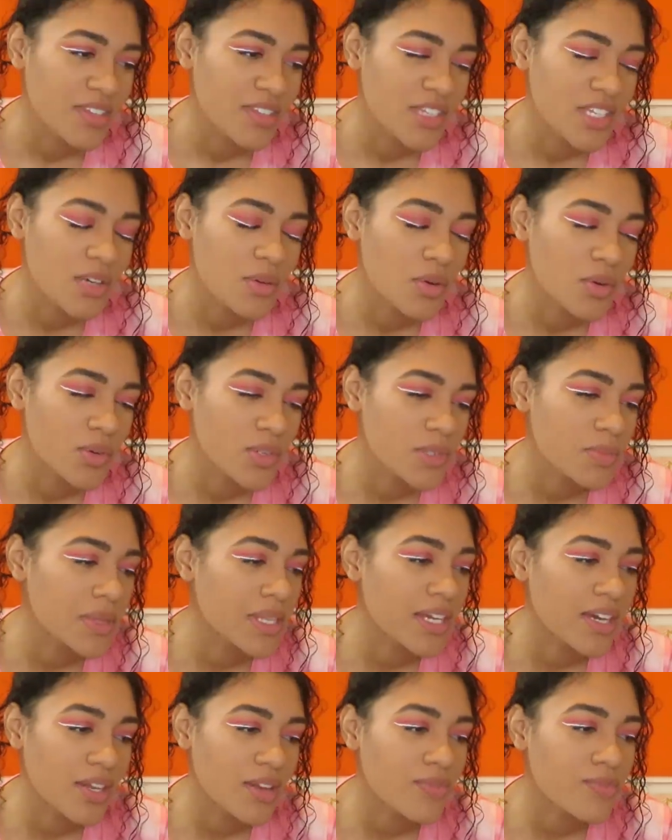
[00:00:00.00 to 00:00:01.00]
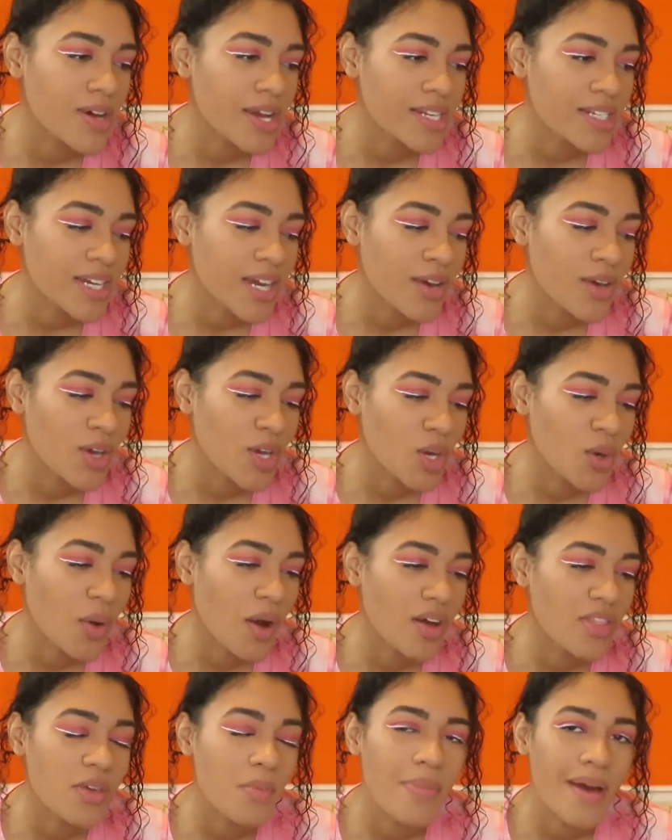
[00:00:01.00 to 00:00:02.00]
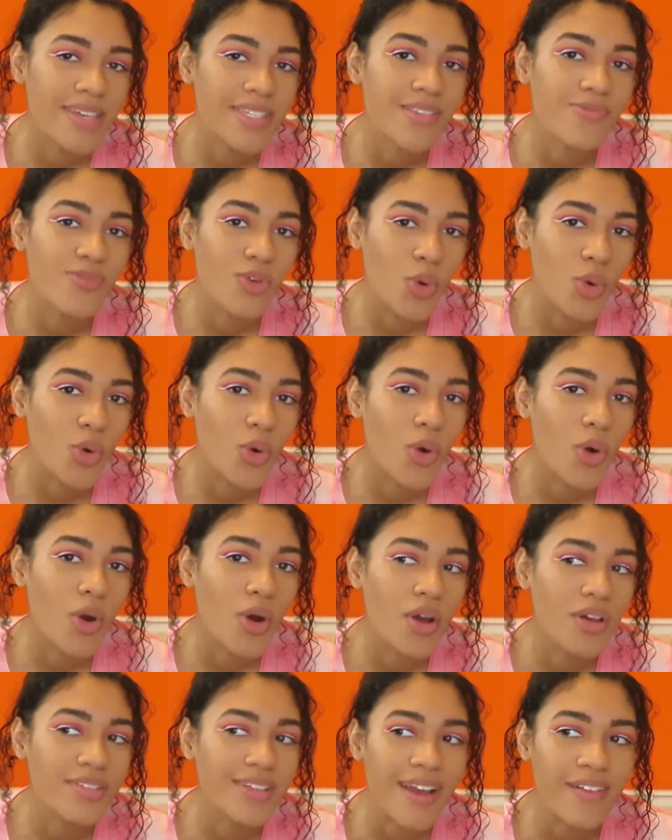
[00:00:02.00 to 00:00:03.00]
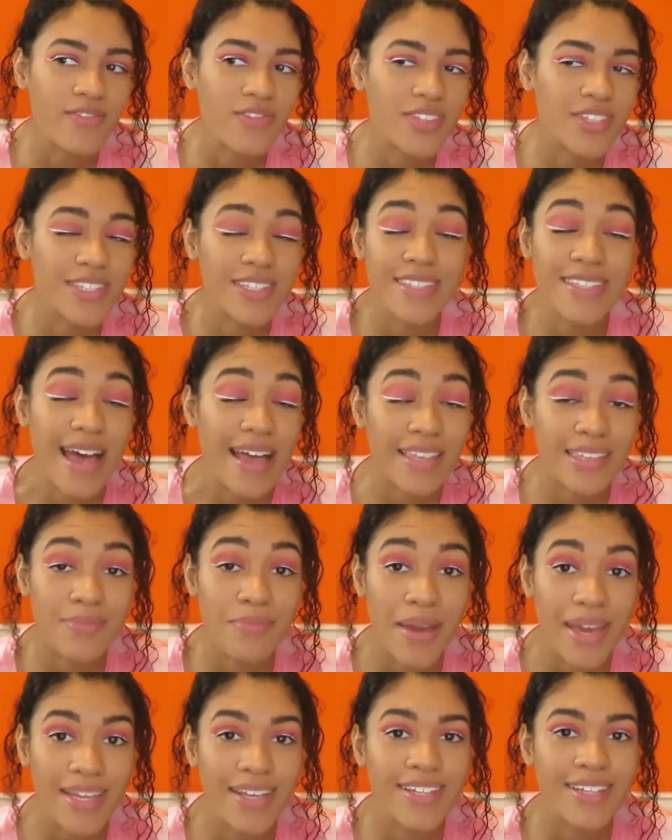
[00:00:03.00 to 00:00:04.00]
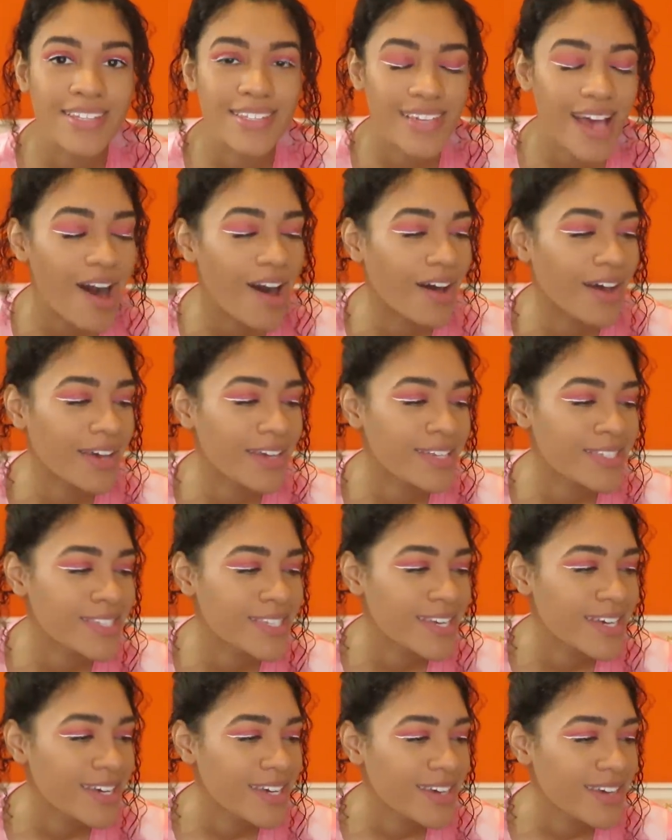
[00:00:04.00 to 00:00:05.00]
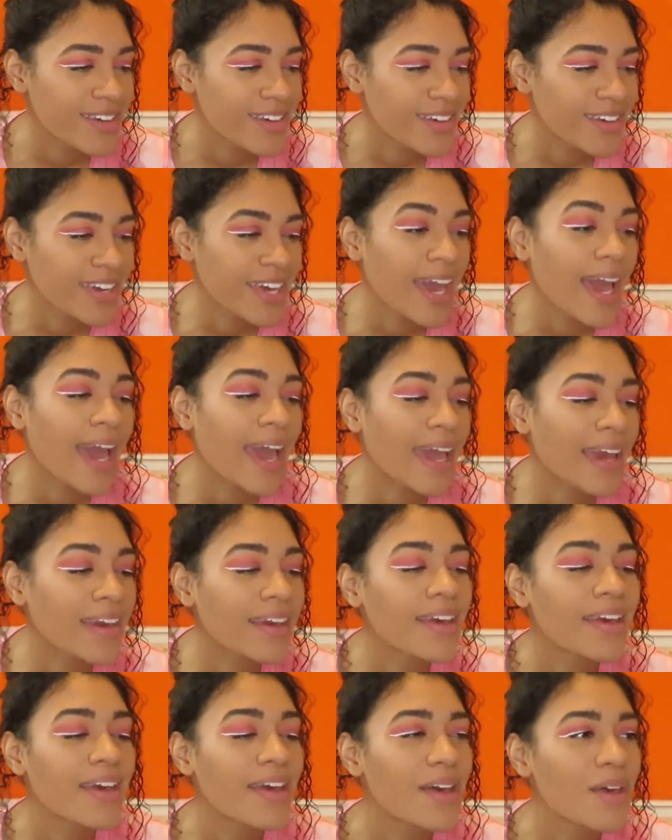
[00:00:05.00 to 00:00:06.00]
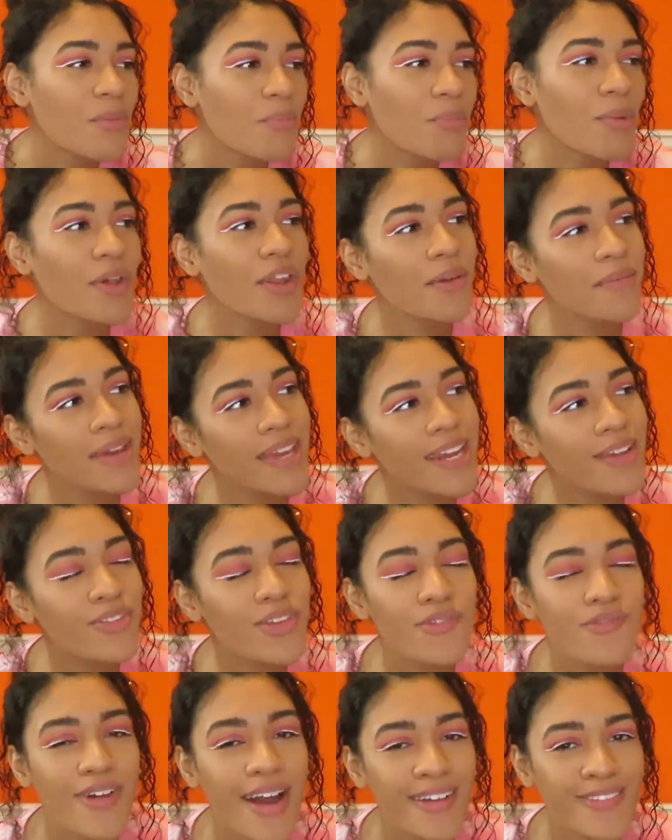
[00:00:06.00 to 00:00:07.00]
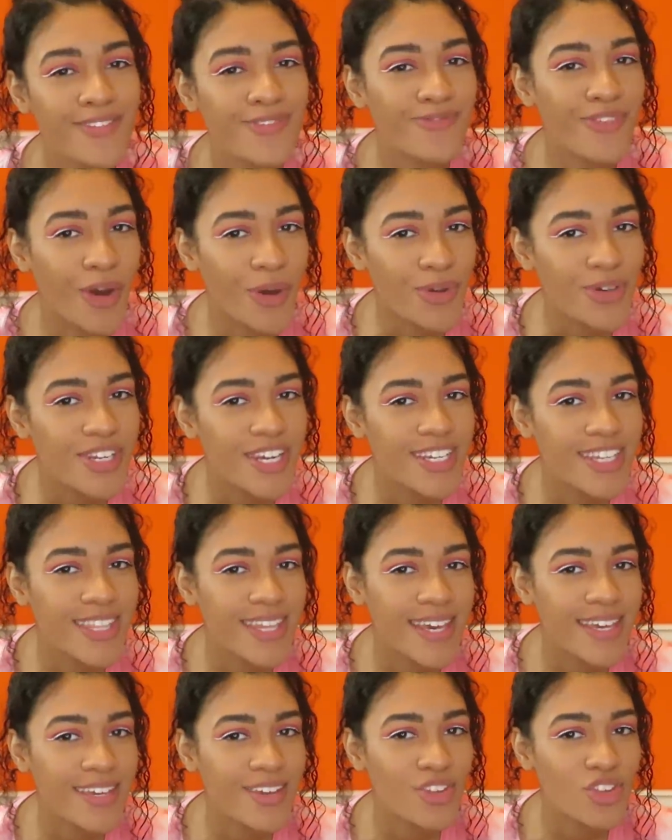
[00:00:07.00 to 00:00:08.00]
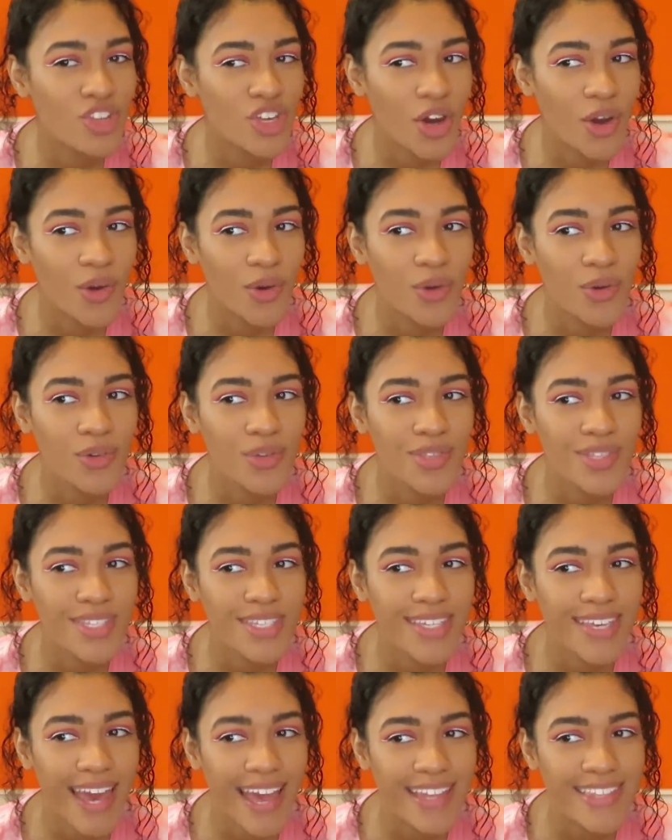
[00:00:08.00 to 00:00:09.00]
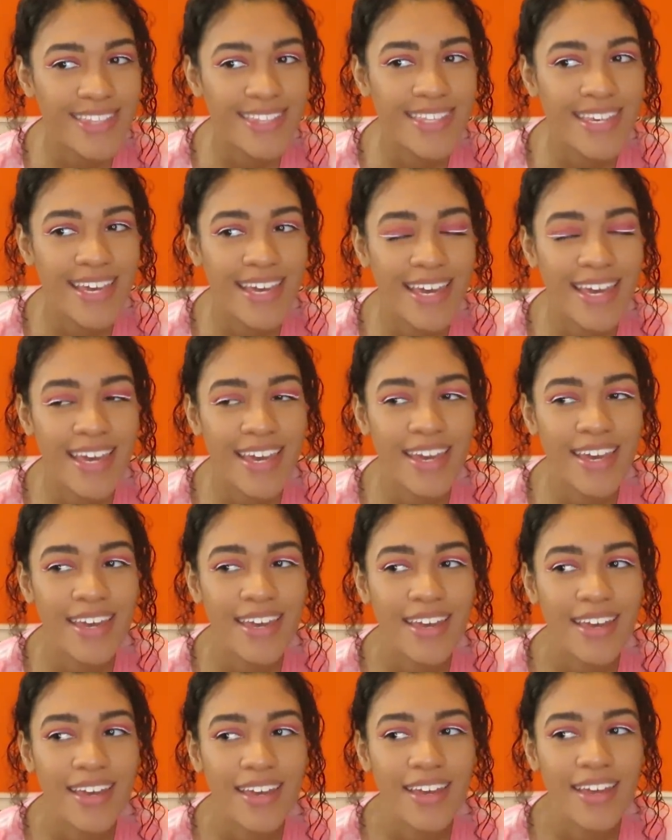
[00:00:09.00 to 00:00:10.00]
So we're ultimately going to find out who are the best four dancers in Dance Mania's eyes. Okay. But I mean, if the fans voted and they chose Kenzie,